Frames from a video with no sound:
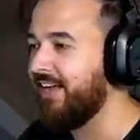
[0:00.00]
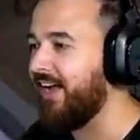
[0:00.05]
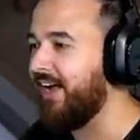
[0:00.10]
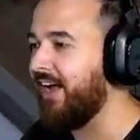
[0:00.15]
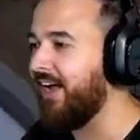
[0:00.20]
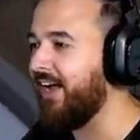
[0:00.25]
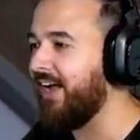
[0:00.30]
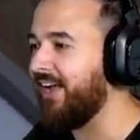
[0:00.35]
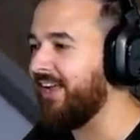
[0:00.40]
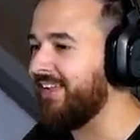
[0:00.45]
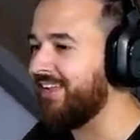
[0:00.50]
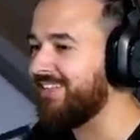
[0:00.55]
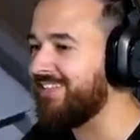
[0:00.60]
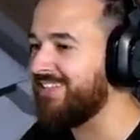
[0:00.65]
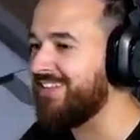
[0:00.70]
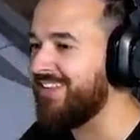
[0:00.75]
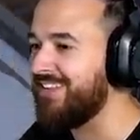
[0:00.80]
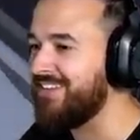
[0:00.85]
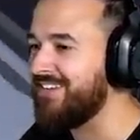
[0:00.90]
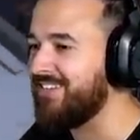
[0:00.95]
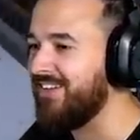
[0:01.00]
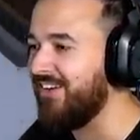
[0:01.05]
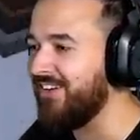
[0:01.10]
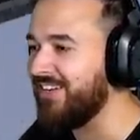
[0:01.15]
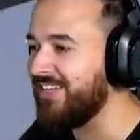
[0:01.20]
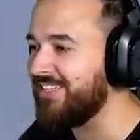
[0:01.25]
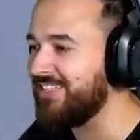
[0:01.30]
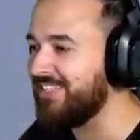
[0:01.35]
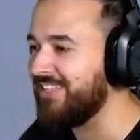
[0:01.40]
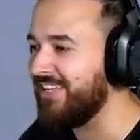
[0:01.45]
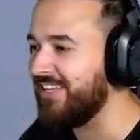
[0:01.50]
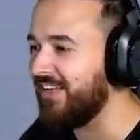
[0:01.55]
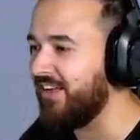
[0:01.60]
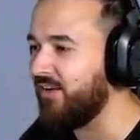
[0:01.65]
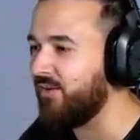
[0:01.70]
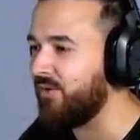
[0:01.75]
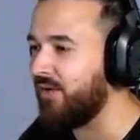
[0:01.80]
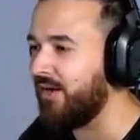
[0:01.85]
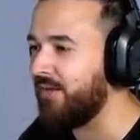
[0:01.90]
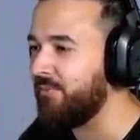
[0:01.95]
Uh, so the dog is sick.
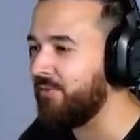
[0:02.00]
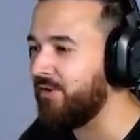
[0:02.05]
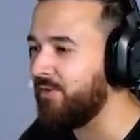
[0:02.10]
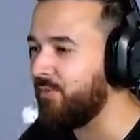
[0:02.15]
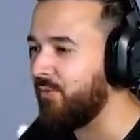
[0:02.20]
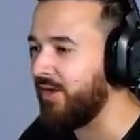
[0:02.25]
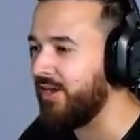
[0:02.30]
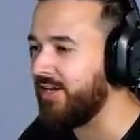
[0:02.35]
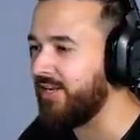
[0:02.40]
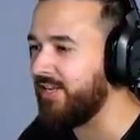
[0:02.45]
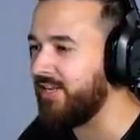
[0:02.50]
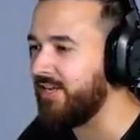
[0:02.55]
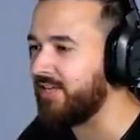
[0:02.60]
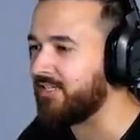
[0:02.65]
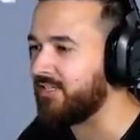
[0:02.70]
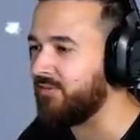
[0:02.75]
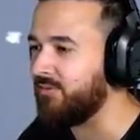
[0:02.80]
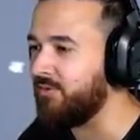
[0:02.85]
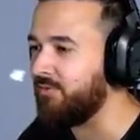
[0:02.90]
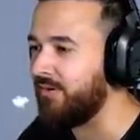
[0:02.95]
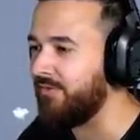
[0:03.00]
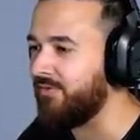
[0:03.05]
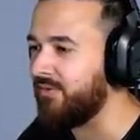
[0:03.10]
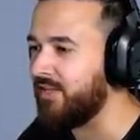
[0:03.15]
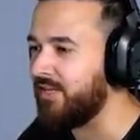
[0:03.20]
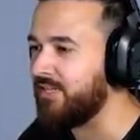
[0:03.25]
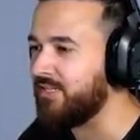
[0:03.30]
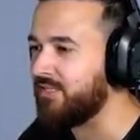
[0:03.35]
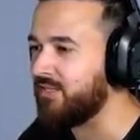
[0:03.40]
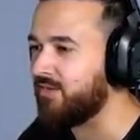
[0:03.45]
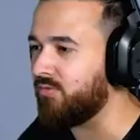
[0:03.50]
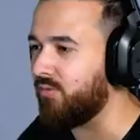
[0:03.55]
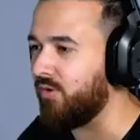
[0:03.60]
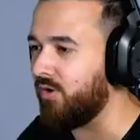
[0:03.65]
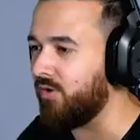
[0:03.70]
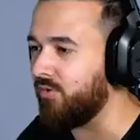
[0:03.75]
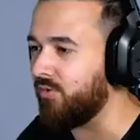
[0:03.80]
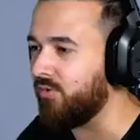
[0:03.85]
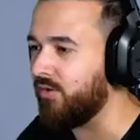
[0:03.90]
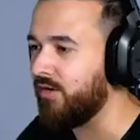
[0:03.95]
Oh, I want to wait here because I want to wait for these to
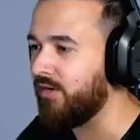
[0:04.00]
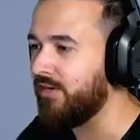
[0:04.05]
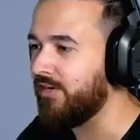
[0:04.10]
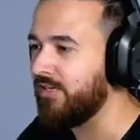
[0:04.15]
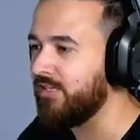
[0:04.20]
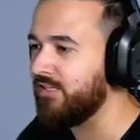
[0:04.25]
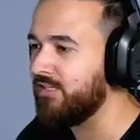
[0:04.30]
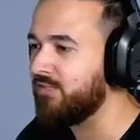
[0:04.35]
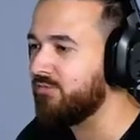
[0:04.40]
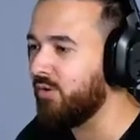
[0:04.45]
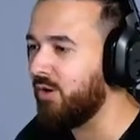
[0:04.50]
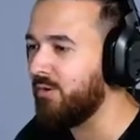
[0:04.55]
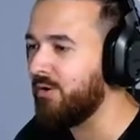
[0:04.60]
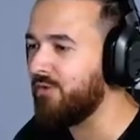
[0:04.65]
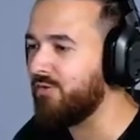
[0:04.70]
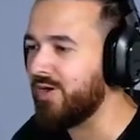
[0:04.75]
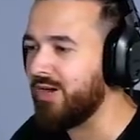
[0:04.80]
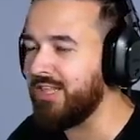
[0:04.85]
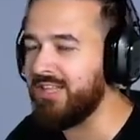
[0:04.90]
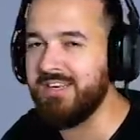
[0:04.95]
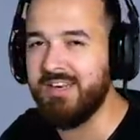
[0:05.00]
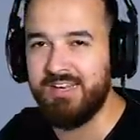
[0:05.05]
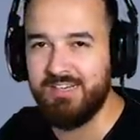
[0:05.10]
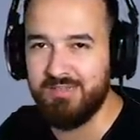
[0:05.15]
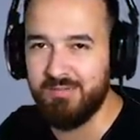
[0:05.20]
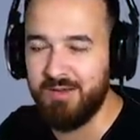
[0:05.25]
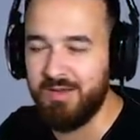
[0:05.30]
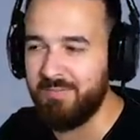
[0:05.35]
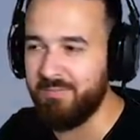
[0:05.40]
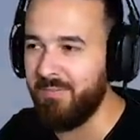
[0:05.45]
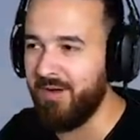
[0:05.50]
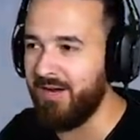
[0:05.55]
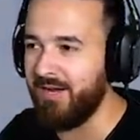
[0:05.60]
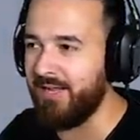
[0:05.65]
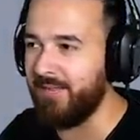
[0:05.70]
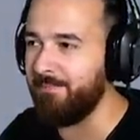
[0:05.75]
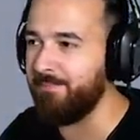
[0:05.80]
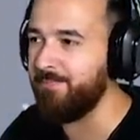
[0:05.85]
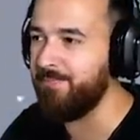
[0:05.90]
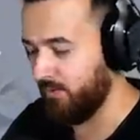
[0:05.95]
grow. This is what we really need to make
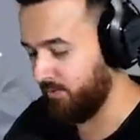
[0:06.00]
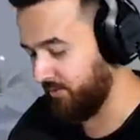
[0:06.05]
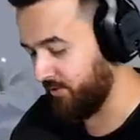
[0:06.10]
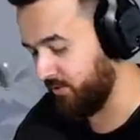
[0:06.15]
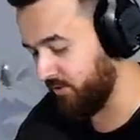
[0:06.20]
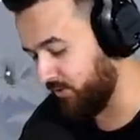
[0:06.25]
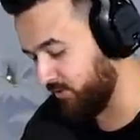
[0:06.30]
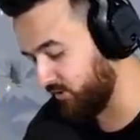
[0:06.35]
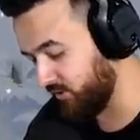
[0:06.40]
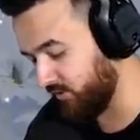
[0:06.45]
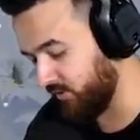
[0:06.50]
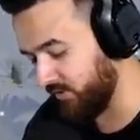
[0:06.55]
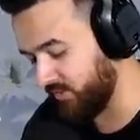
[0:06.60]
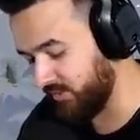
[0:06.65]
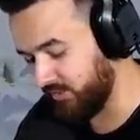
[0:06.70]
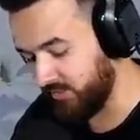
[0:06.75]
money. But we could also go